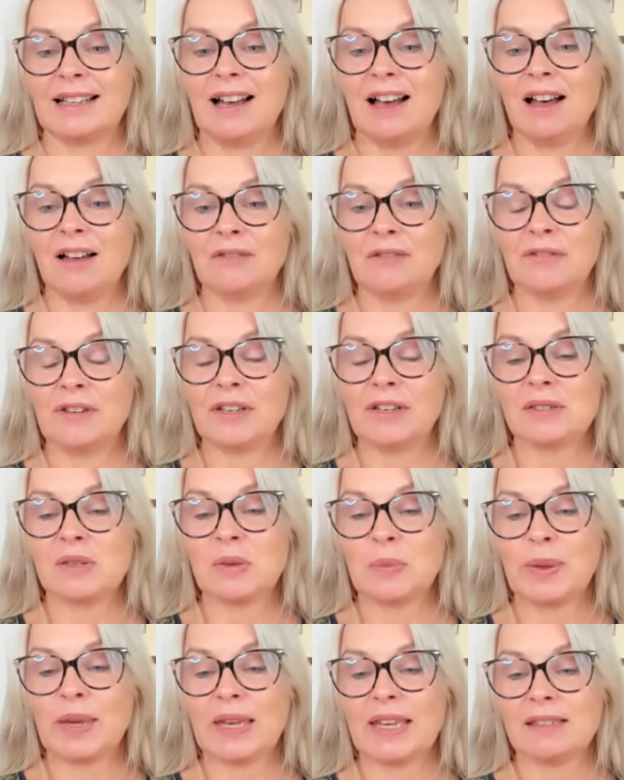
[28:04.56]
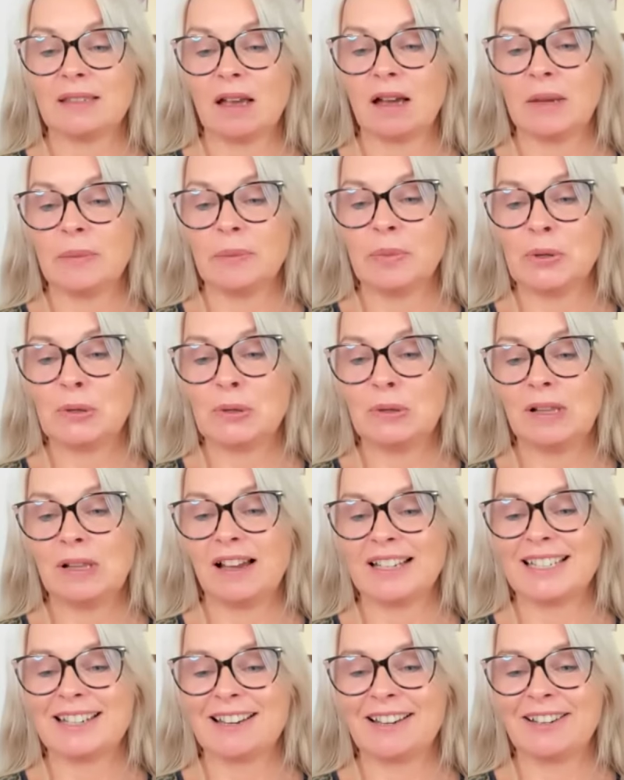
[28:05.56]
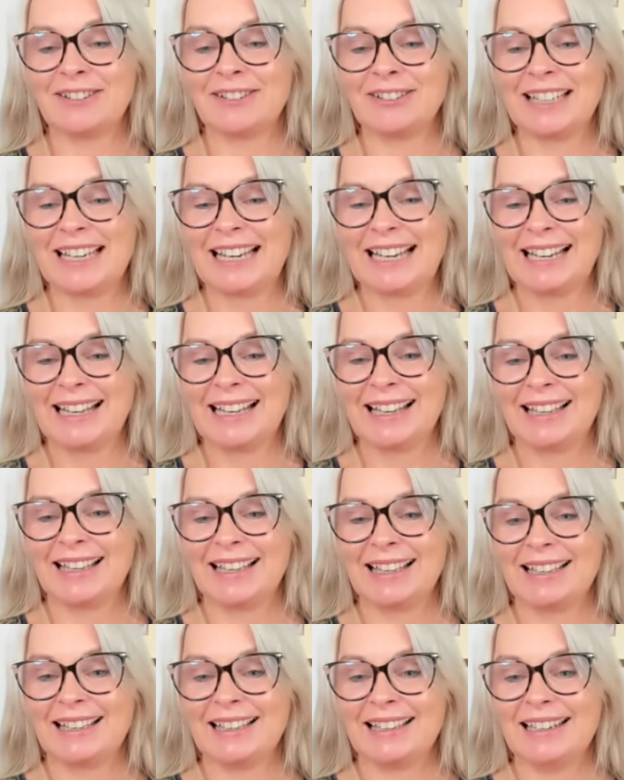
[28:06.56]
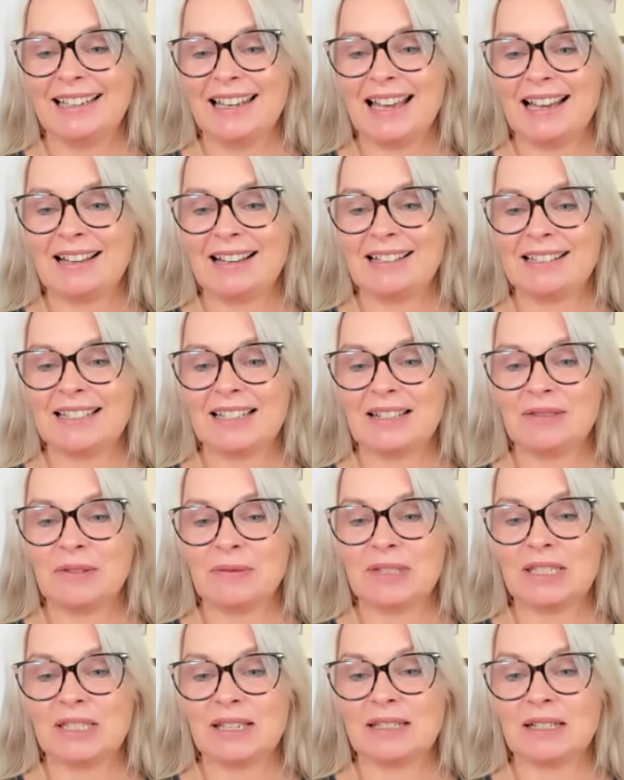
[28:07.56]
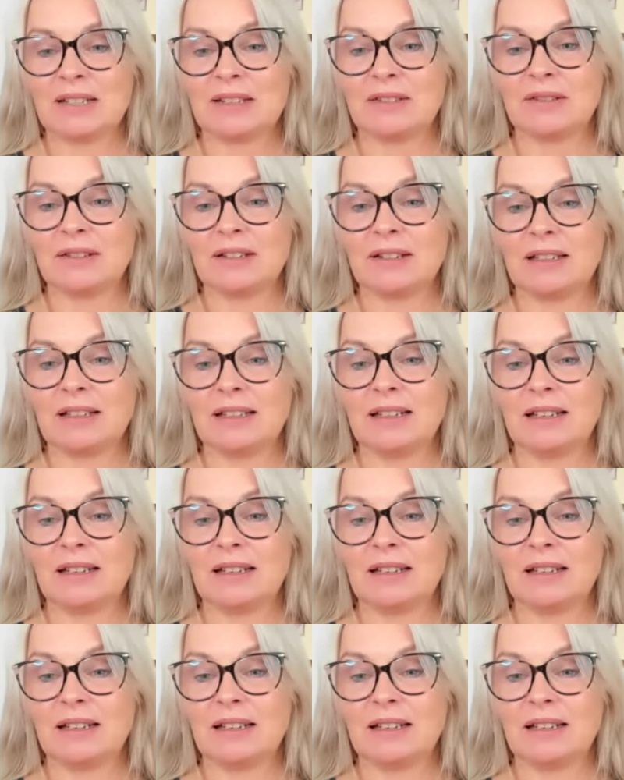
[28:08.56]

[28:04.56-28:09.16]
Heart feels at peace. Hi, Paul. Hi, Joan. Louder when we turned up the.